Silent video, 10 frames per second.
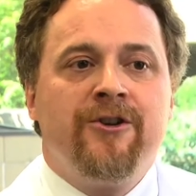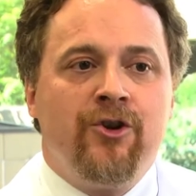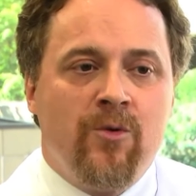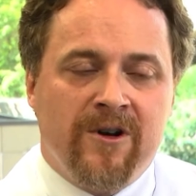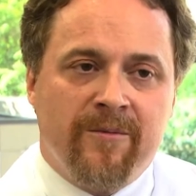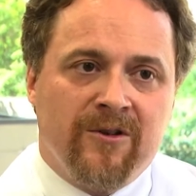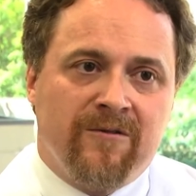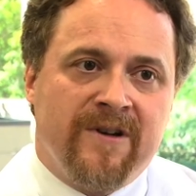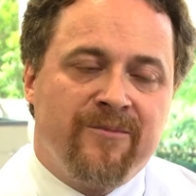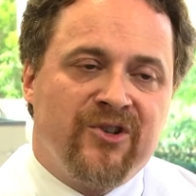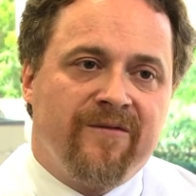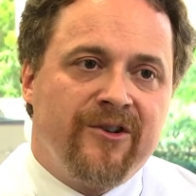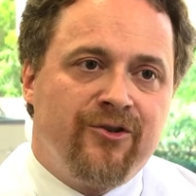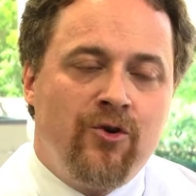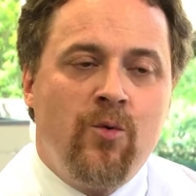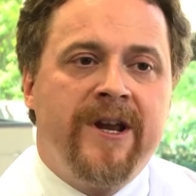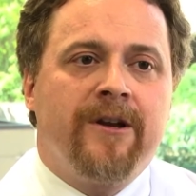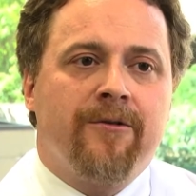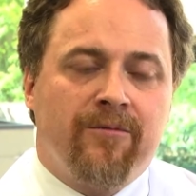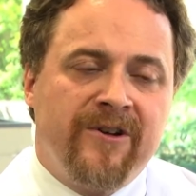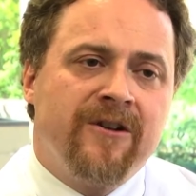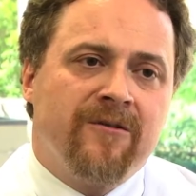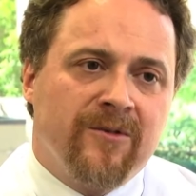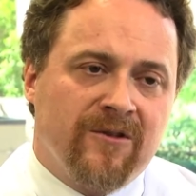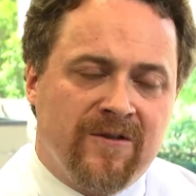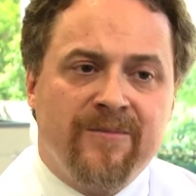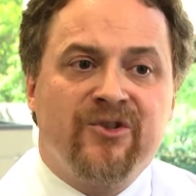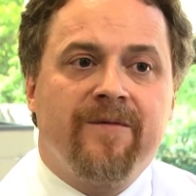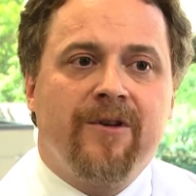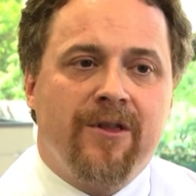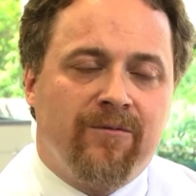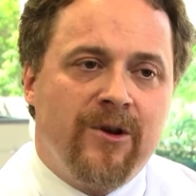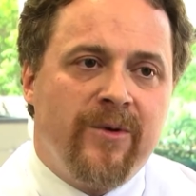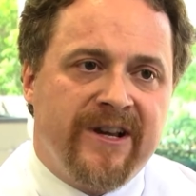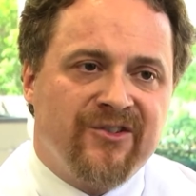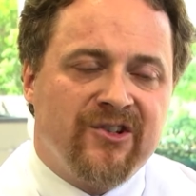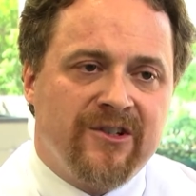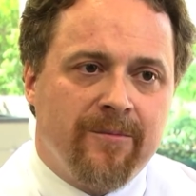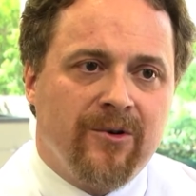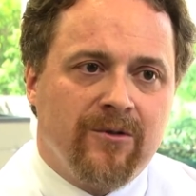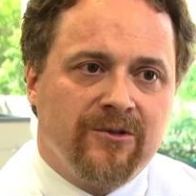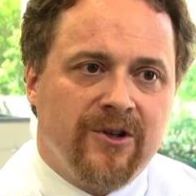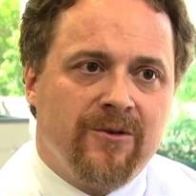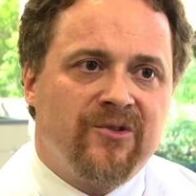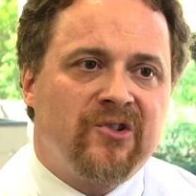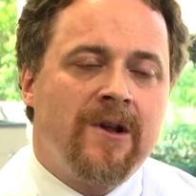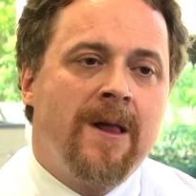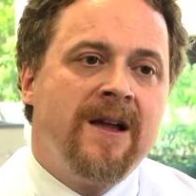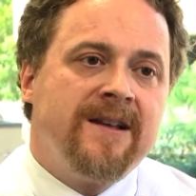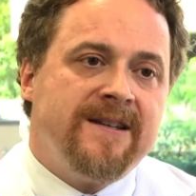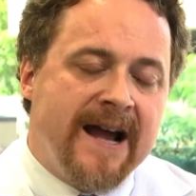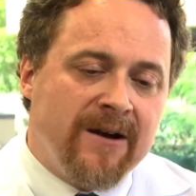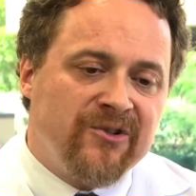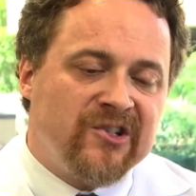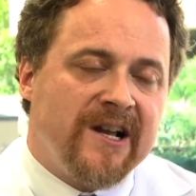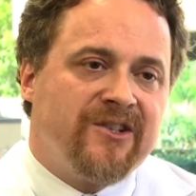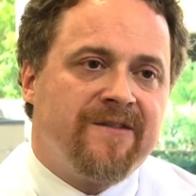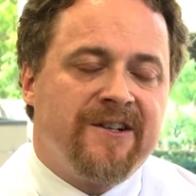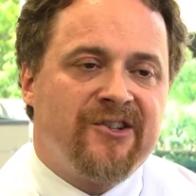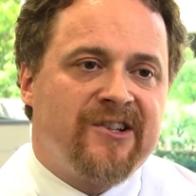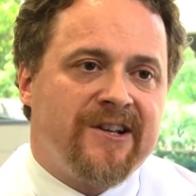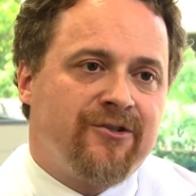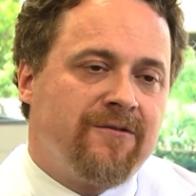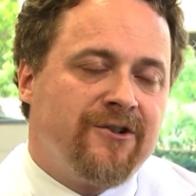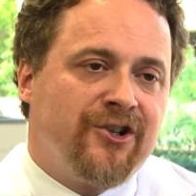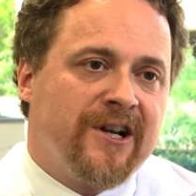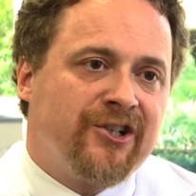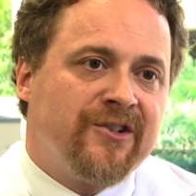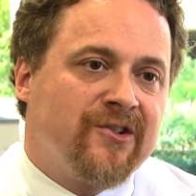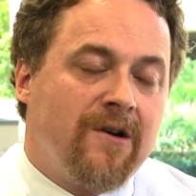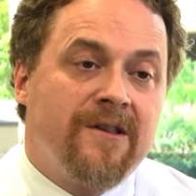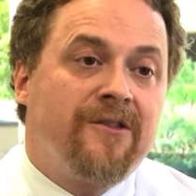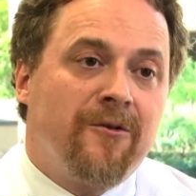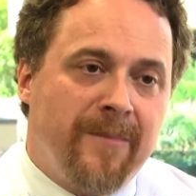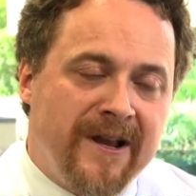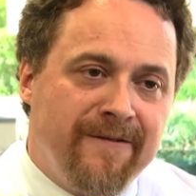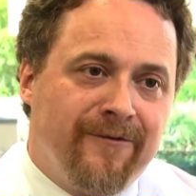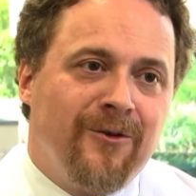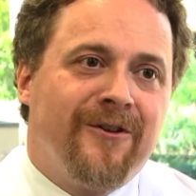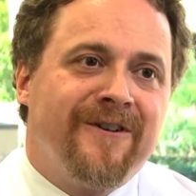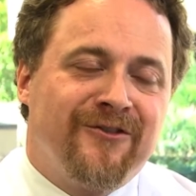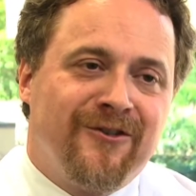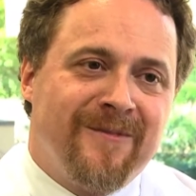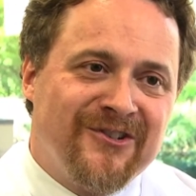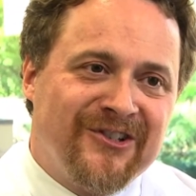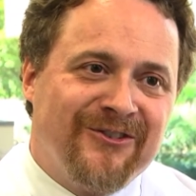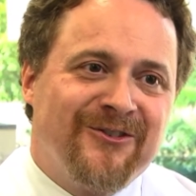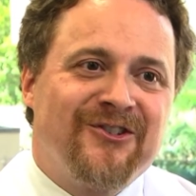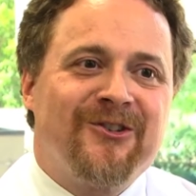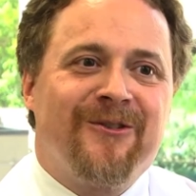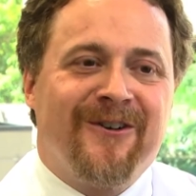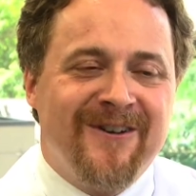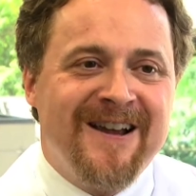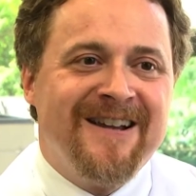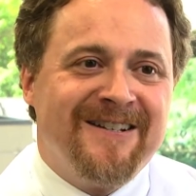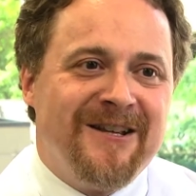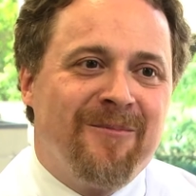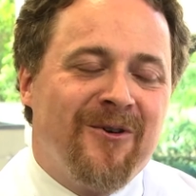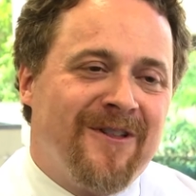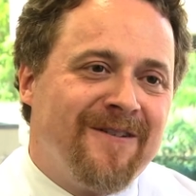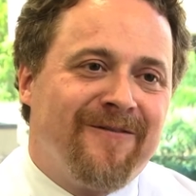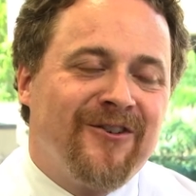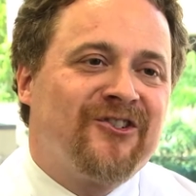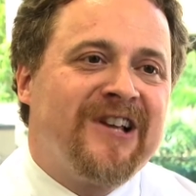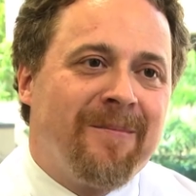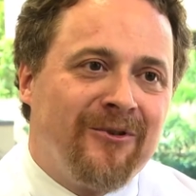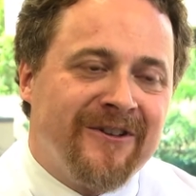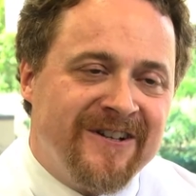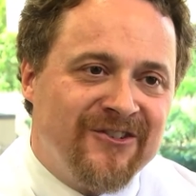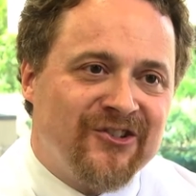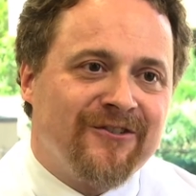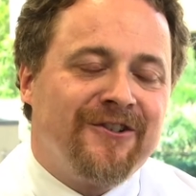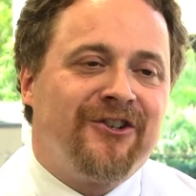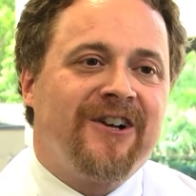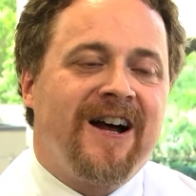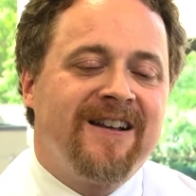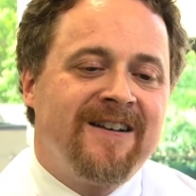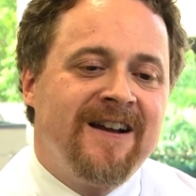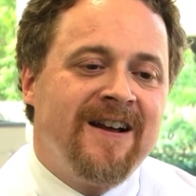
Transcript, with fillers: 200 milligrams every two week, or 300 milligrams every three week is a typical dose. Downsides of testosterone injections are that they're painful, they're intramuscular, so they're deeper than, for example, an insulin shot